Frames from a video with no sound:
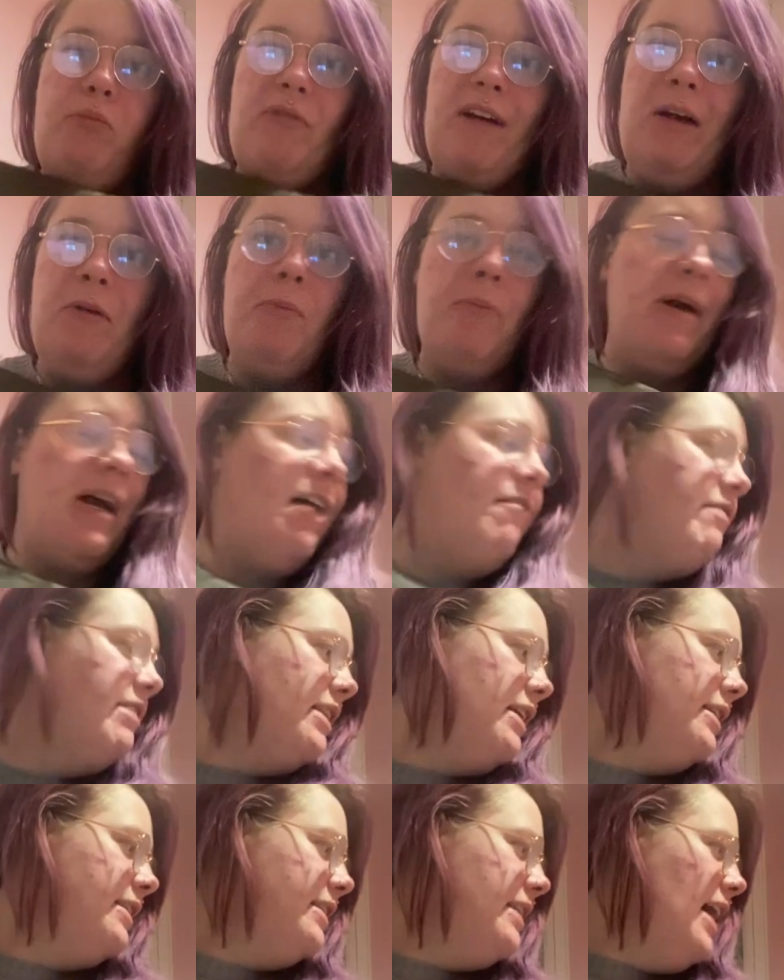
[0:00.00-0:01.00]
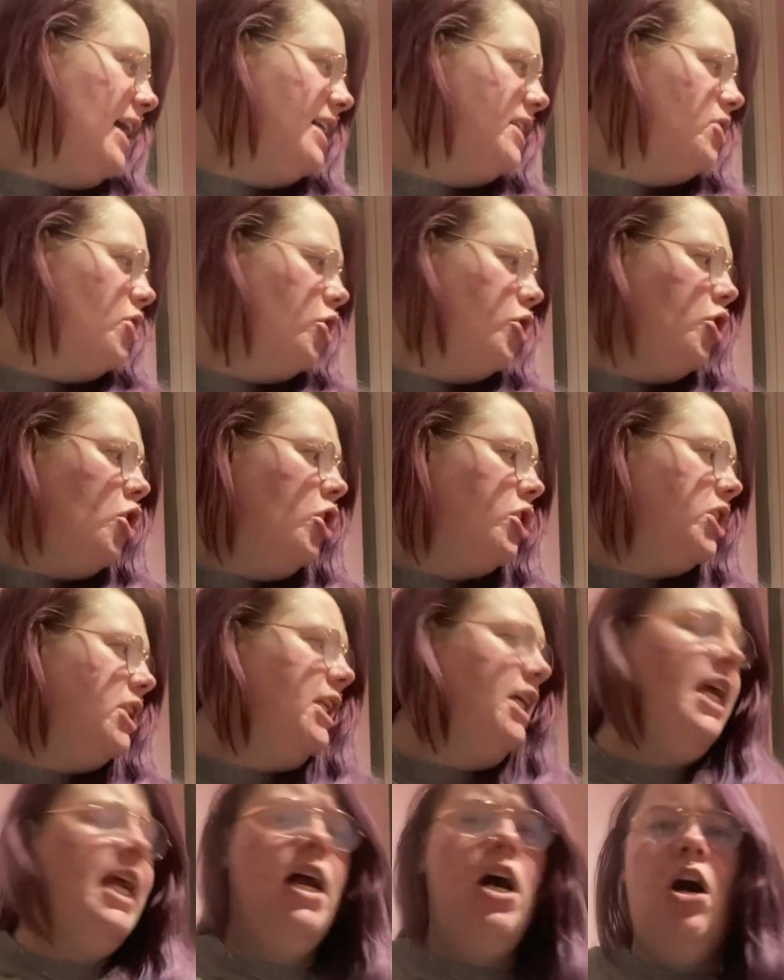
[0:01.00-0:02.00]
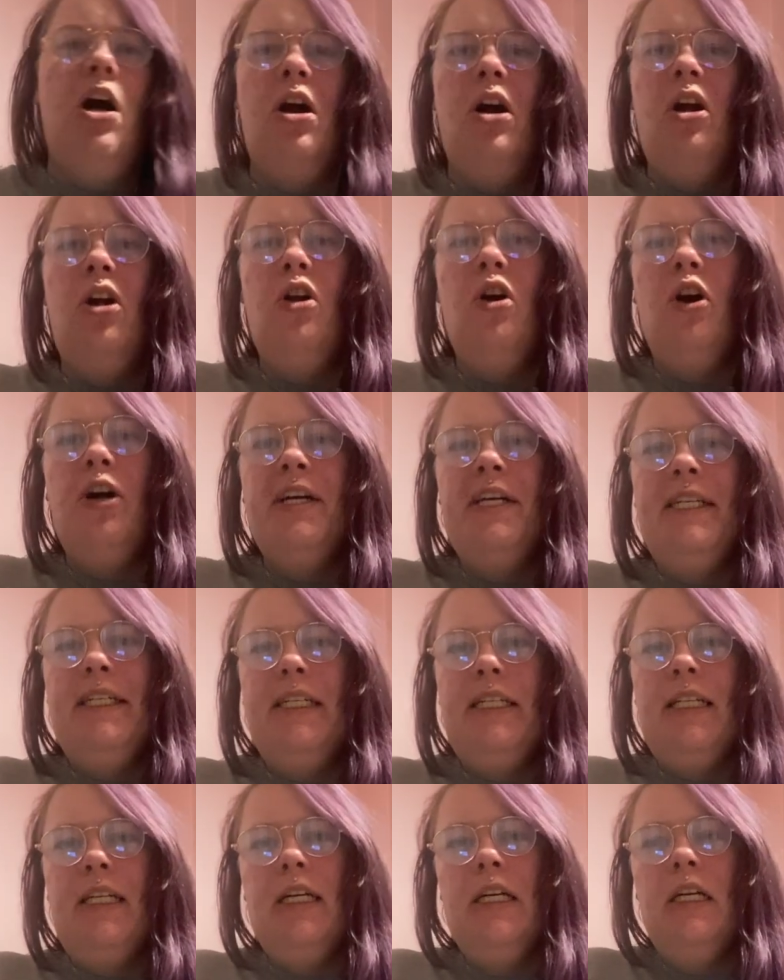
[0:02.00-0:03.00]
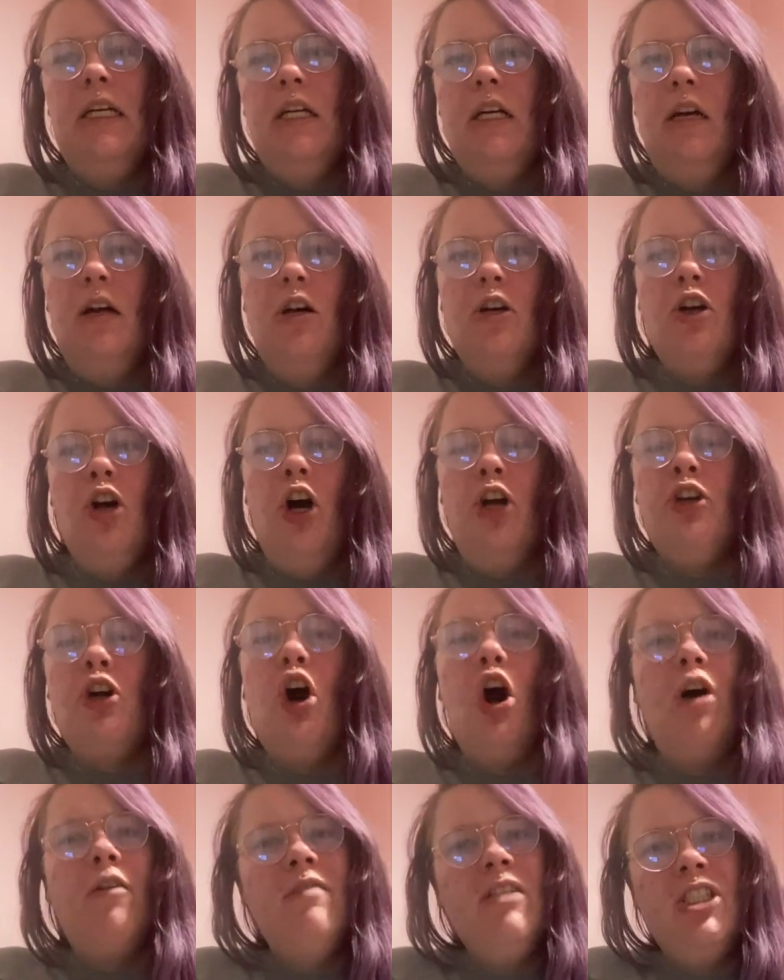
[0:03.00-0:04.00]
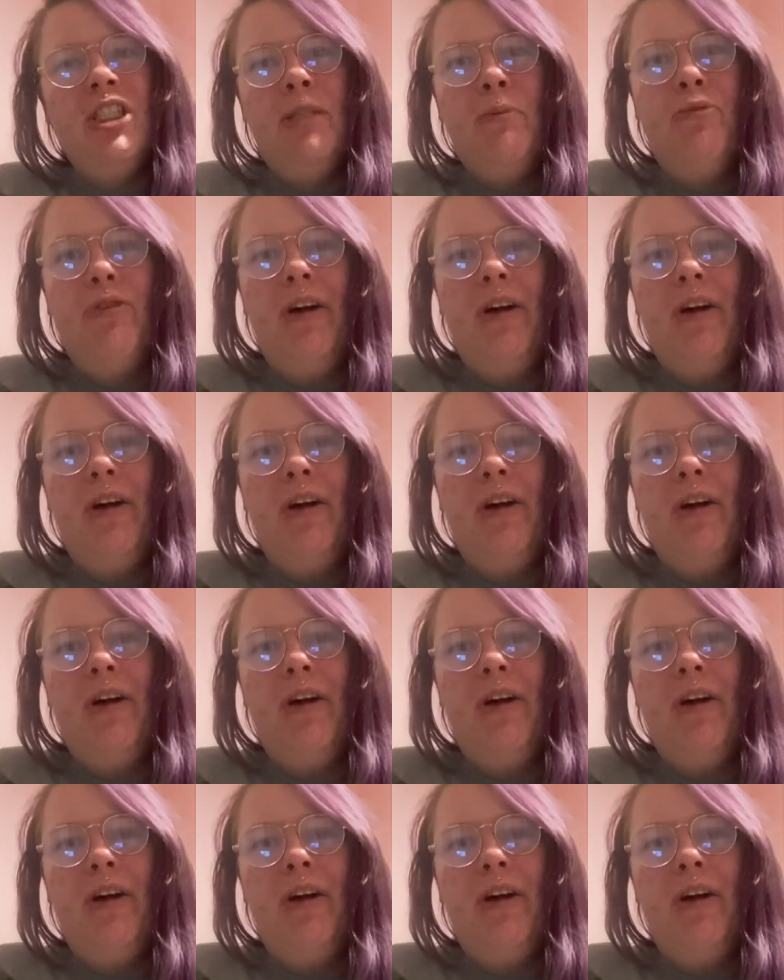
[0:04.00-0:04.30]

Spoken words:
brown pair, and then that is like kind of the light kind of orangey